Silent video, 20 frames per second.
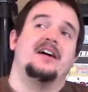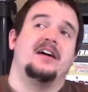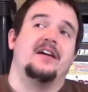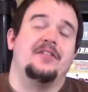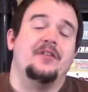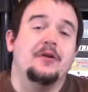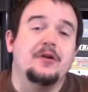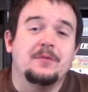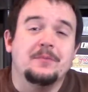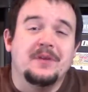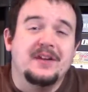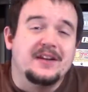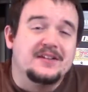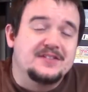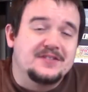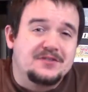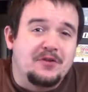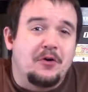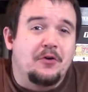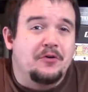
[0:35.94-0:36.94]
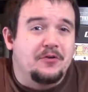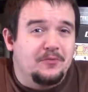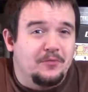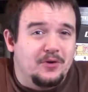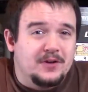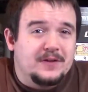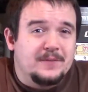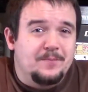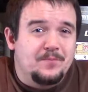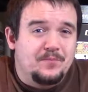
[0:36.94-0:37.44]
30 minutes. It's hard to
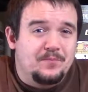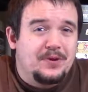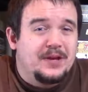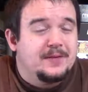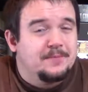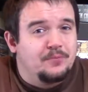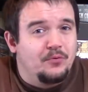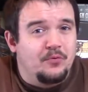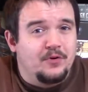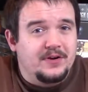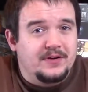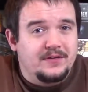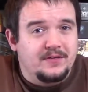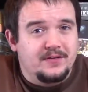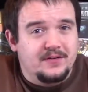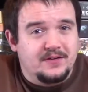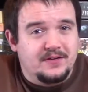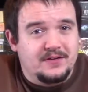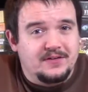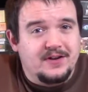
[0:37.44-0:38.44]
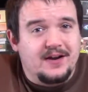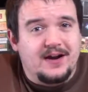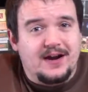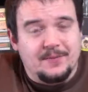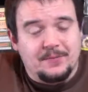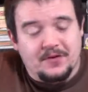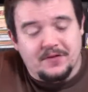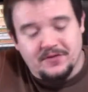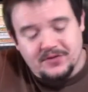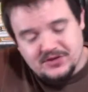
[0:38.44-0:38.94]
really pinpoint the
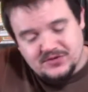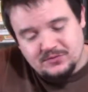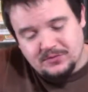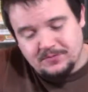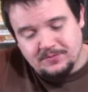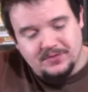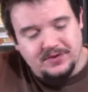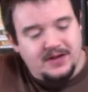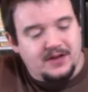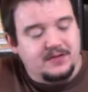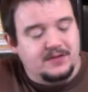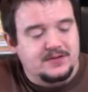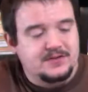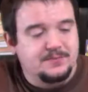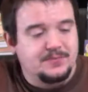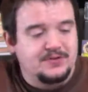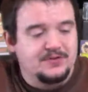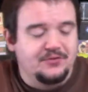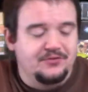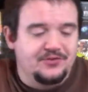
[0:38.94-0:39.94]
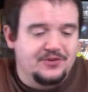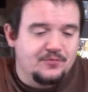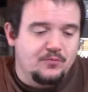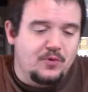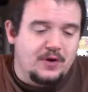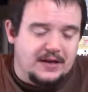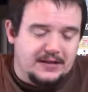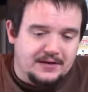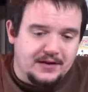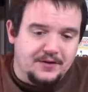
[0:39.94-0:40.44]
time on this one, but you'll see
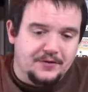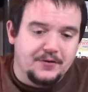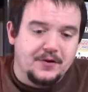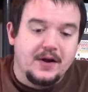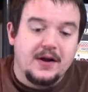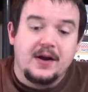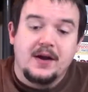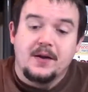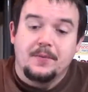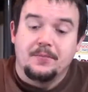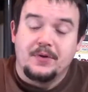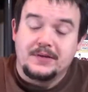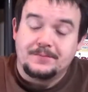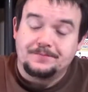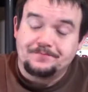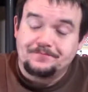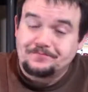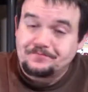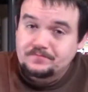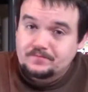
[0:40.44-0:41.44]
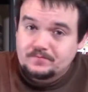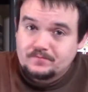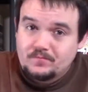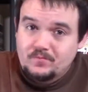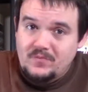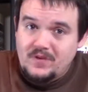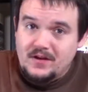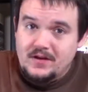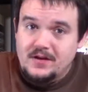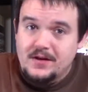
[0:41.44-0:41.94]
why later. But
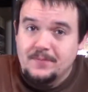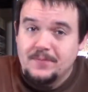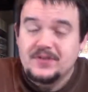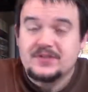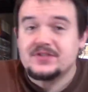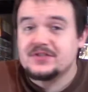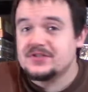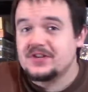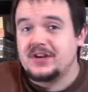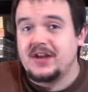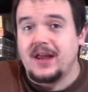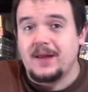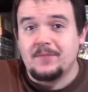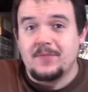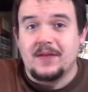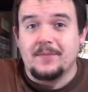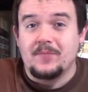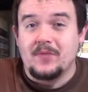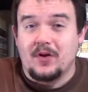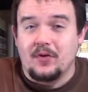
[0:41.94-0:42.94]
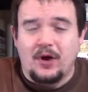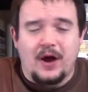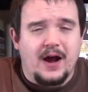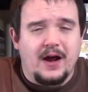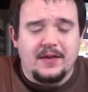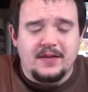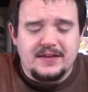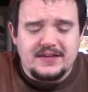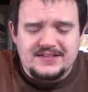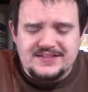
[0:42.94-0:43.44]
this is a game that
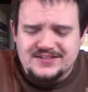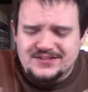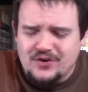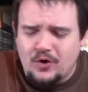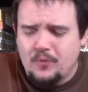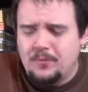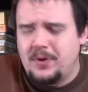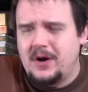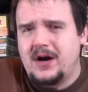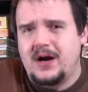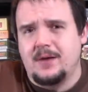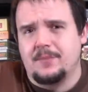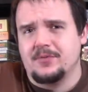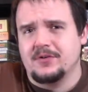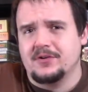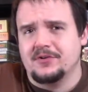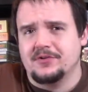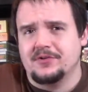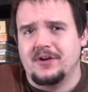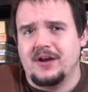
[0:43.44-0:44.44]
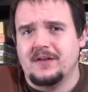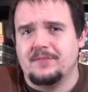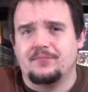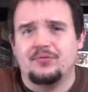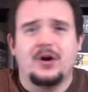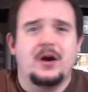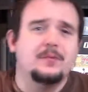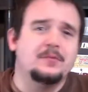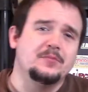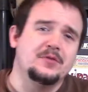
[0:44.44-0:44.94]
it's so popular, and
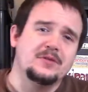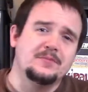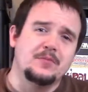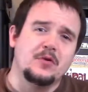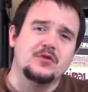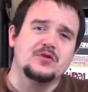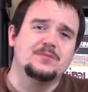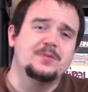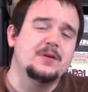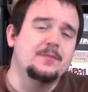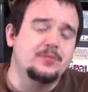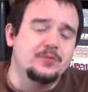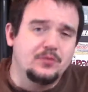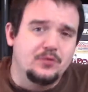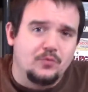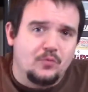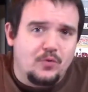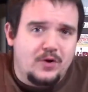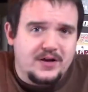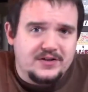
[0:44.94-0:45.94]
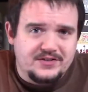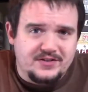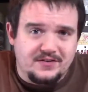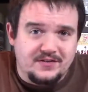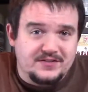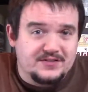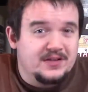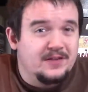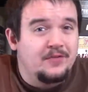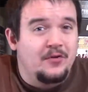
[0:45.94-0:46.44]
probably most people who are watching
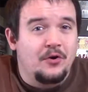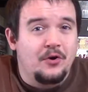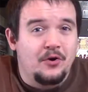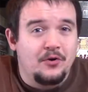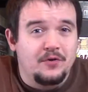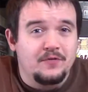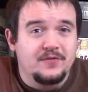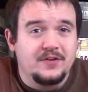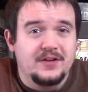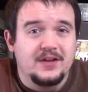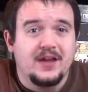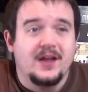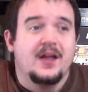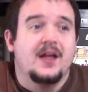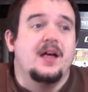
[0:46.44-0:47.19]
this have heard of it,